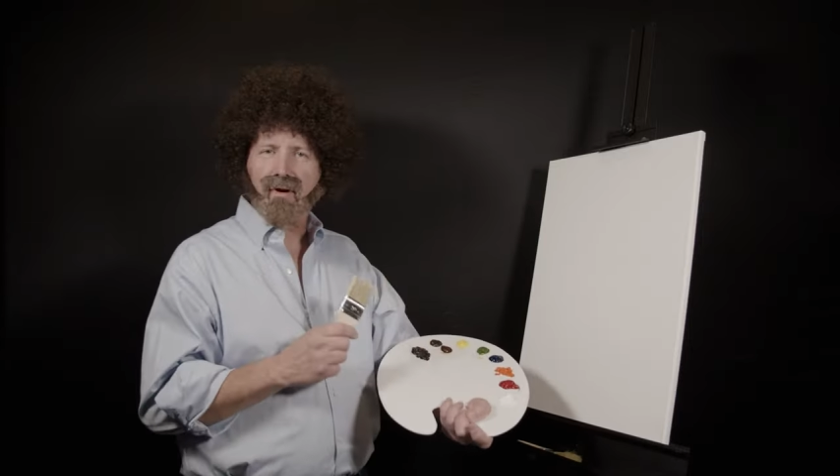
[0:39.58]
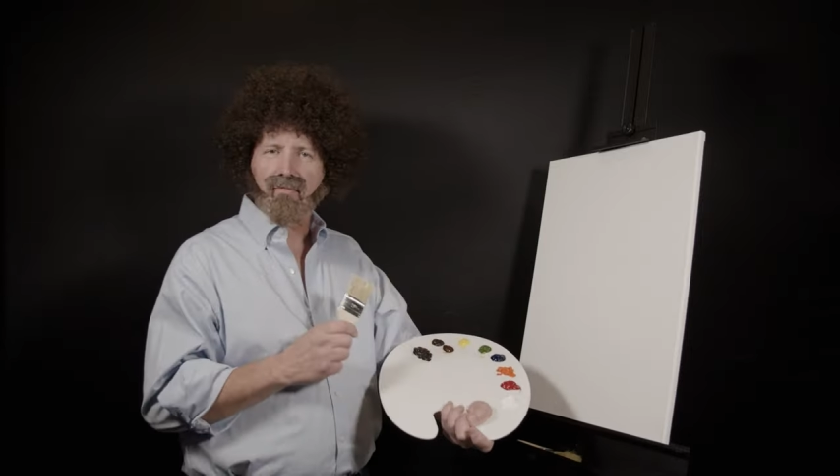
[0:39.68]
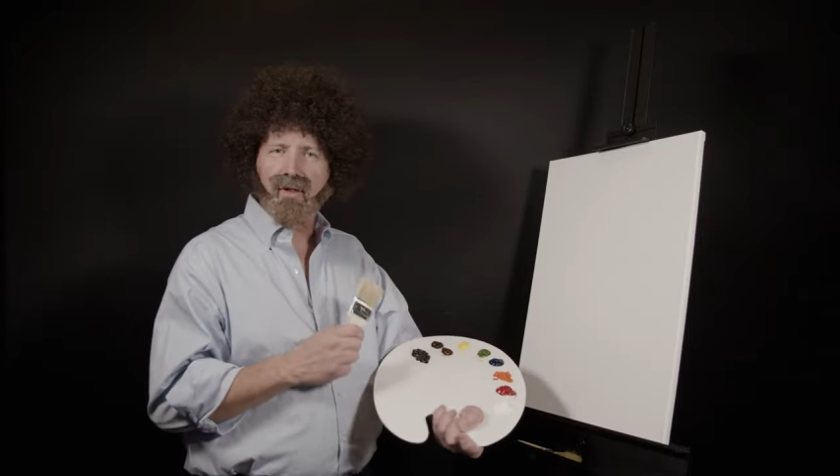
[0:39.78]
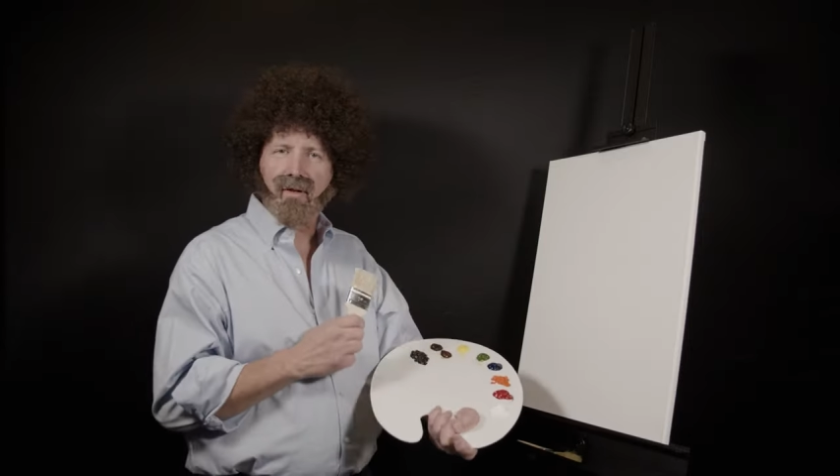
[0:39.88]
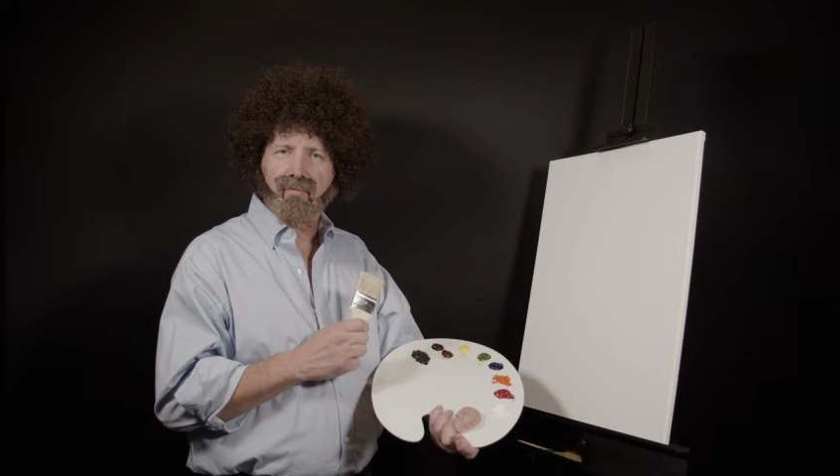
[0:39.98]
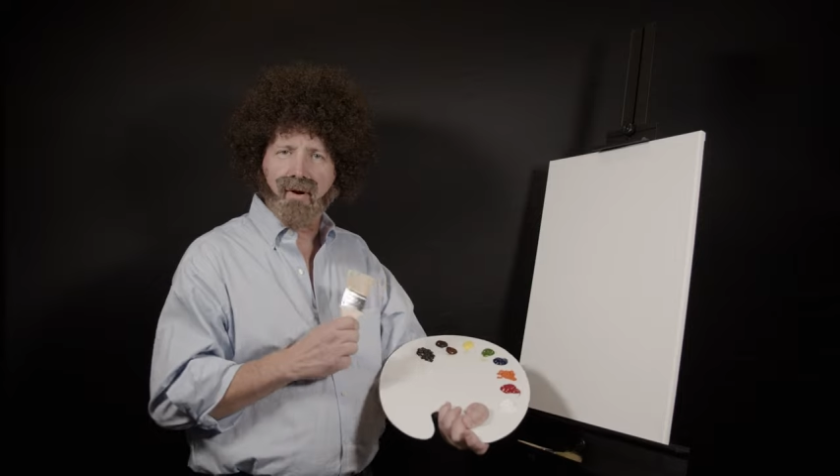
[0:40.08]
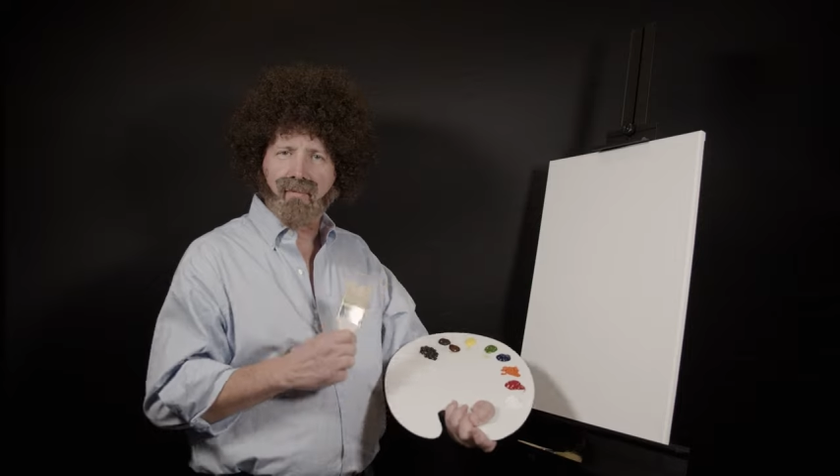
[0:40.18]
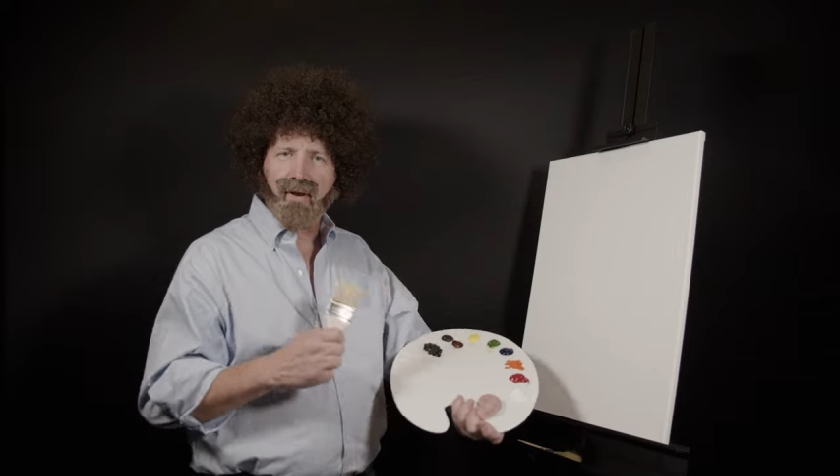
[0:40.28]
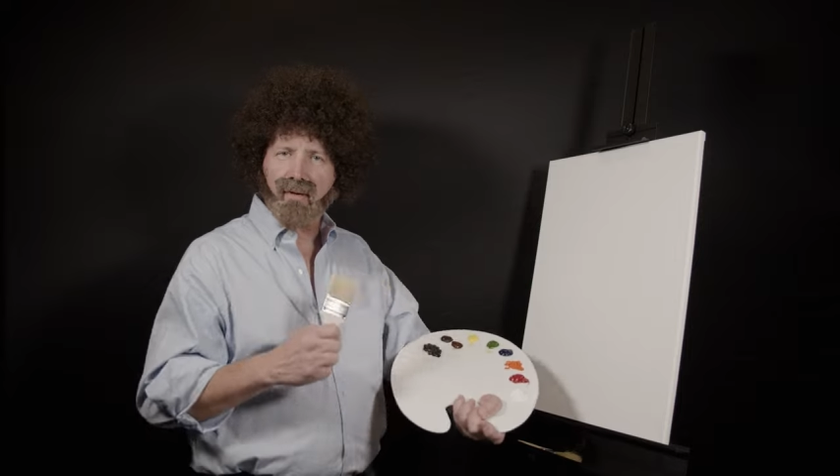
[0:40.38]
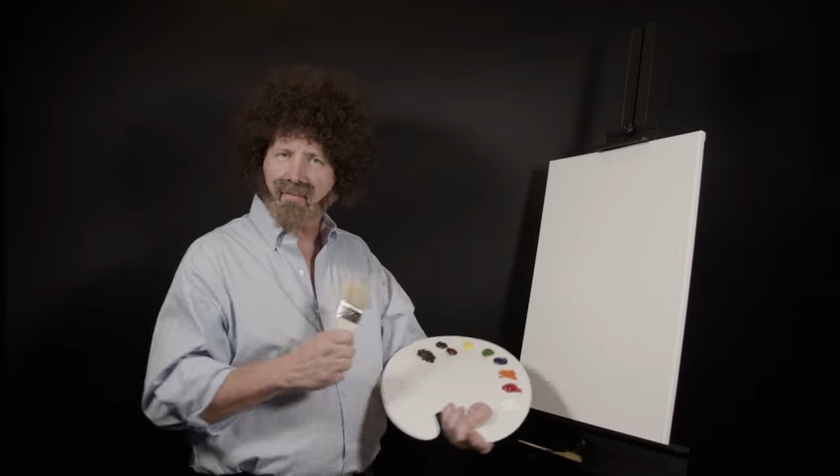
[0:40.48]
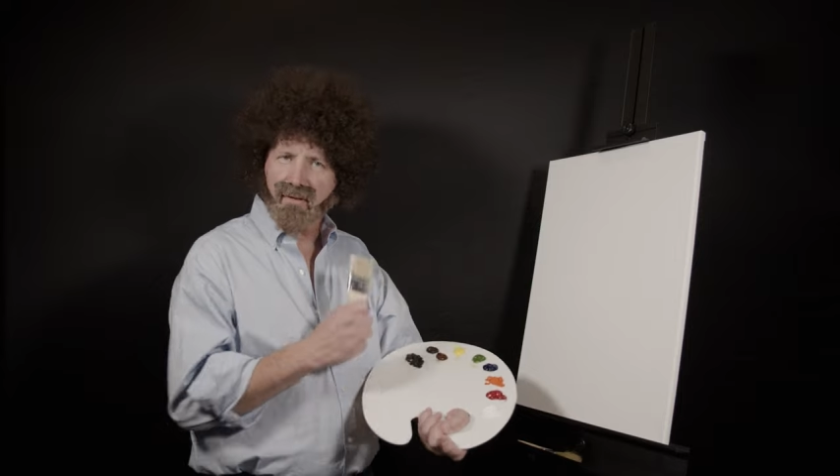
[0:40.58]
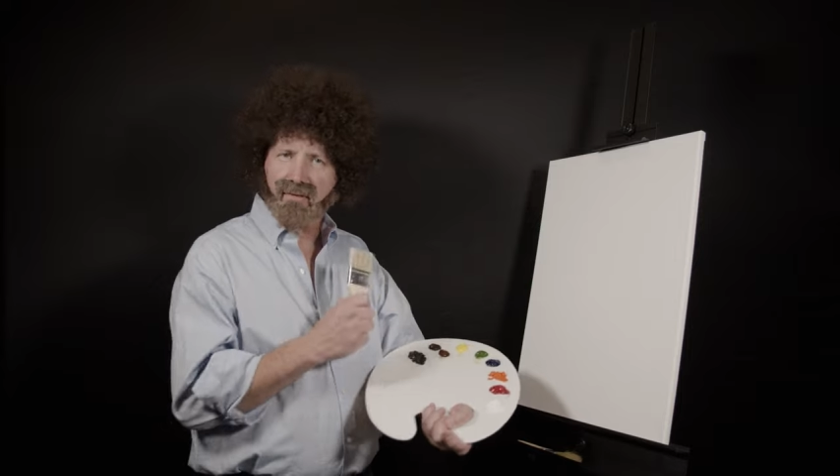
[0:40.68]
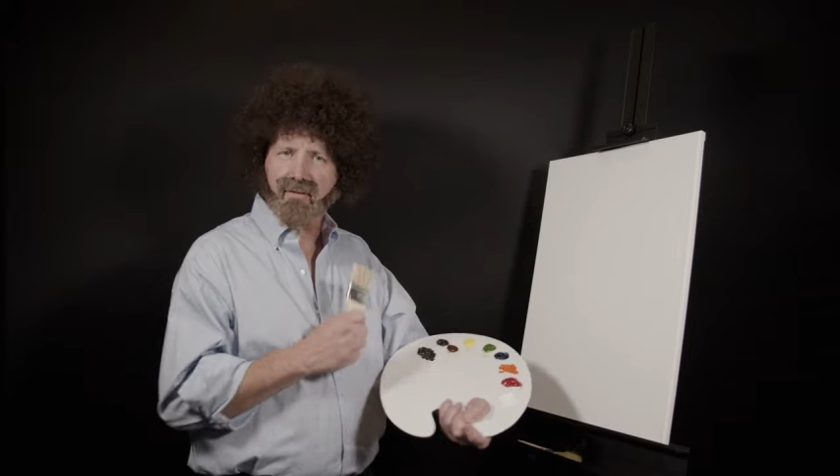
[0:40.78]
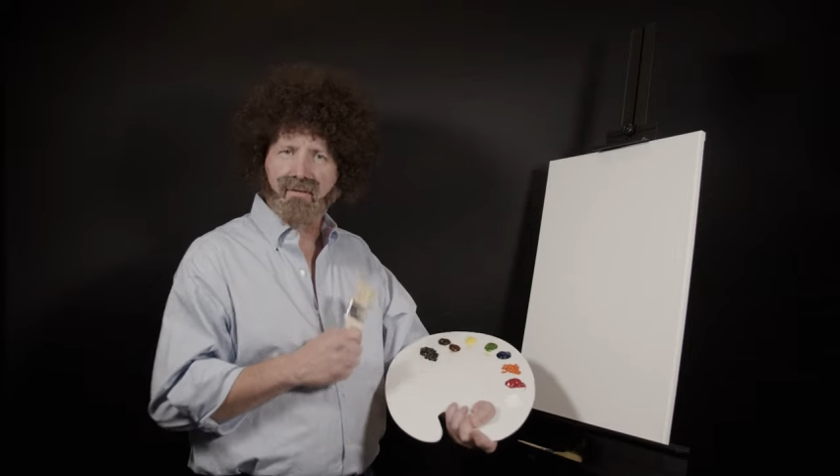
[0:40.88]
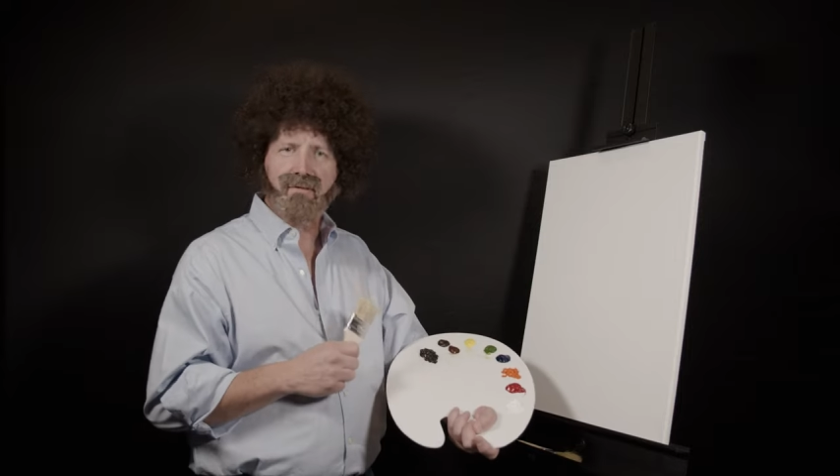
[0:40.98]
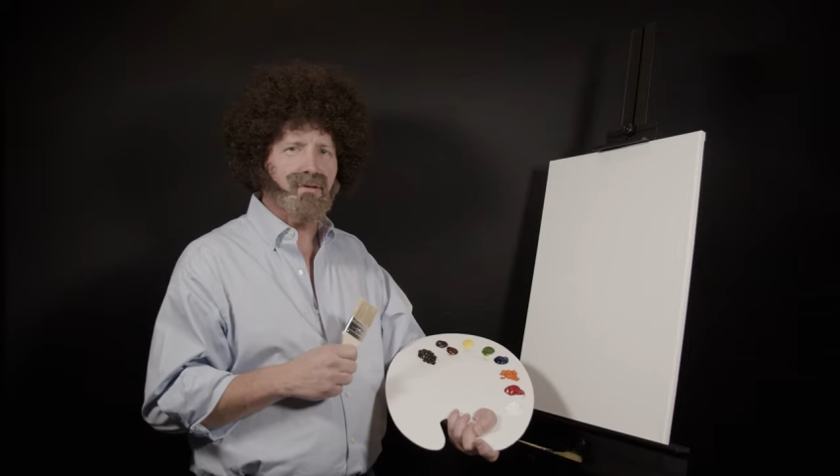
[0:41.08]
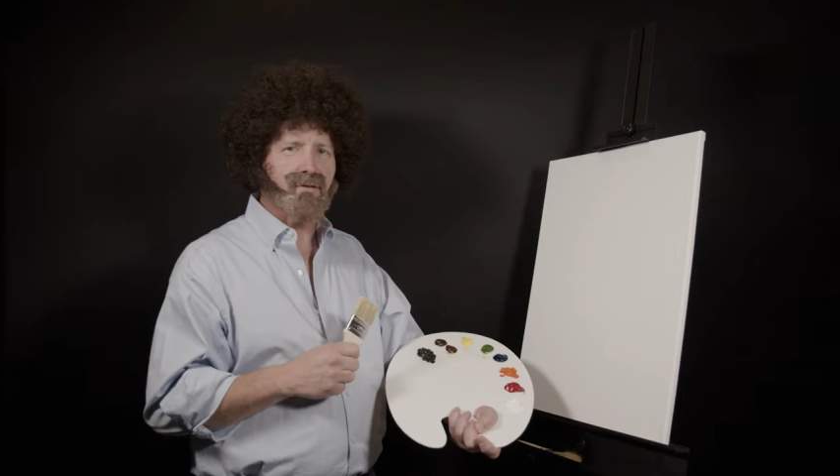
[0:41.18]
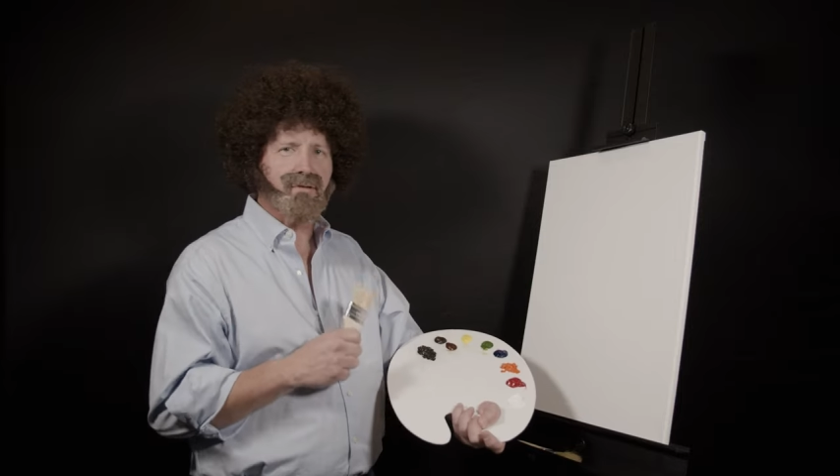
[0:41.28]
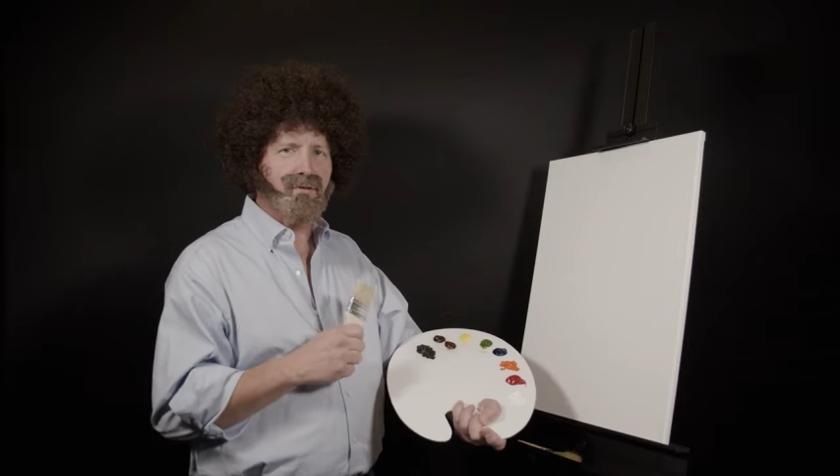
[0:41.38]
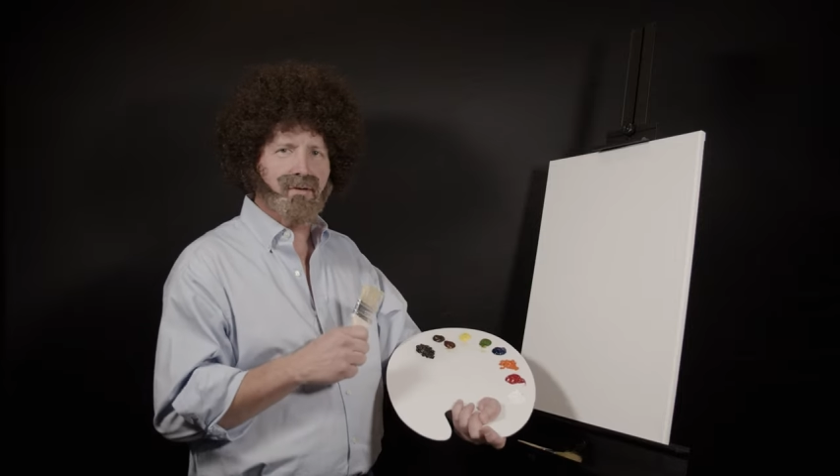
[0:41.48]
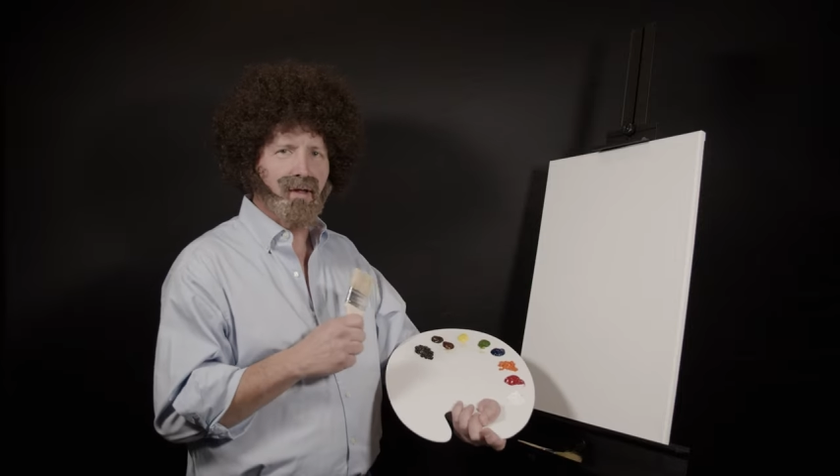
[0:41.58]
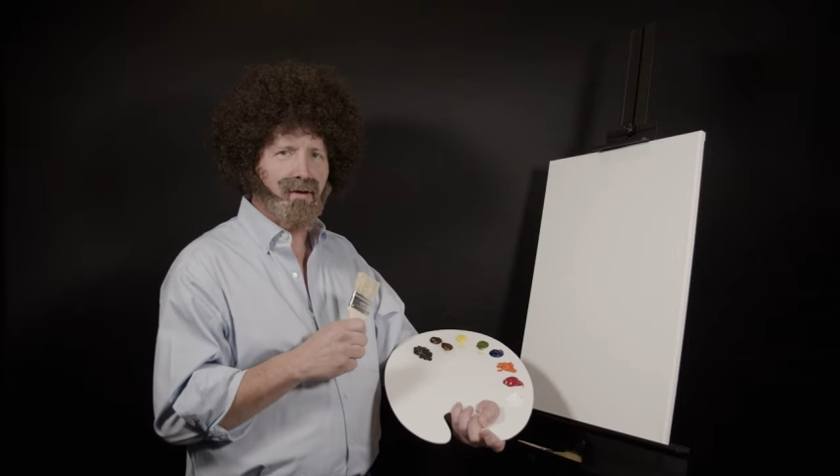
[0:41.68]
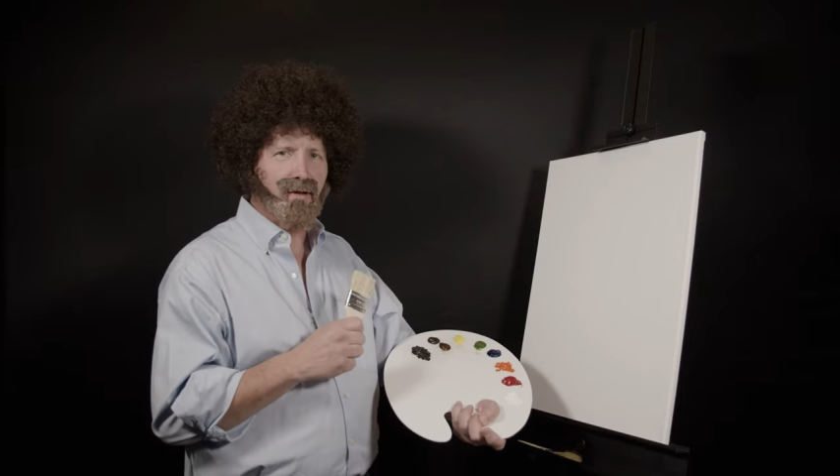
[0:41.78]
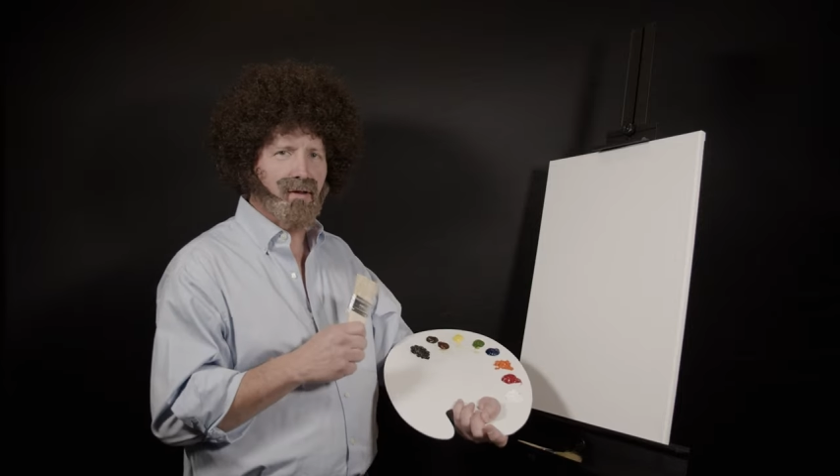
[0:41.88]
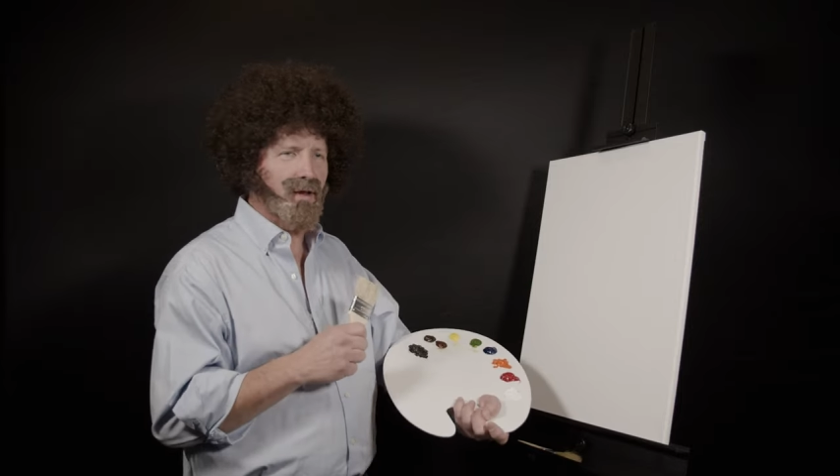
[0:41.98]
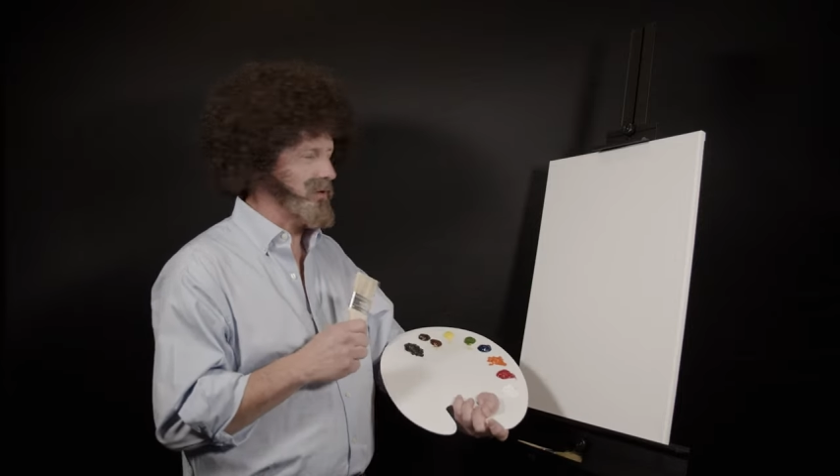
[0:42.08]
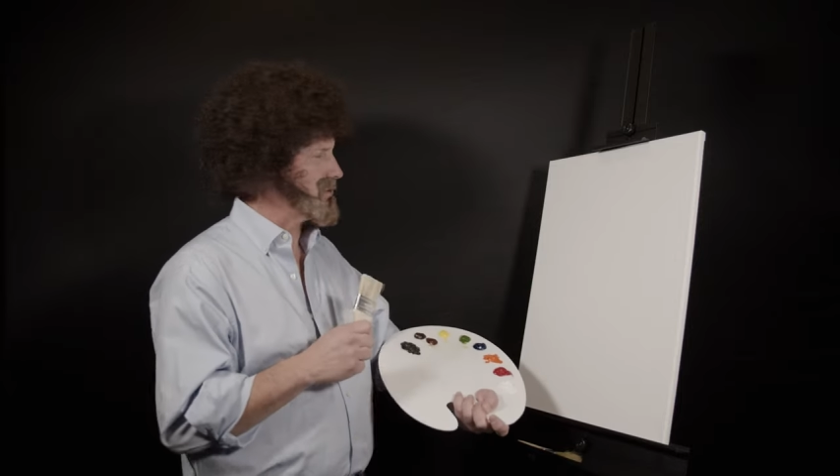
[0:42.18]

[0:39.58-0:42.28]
our blood pumping. I mean, just can't contain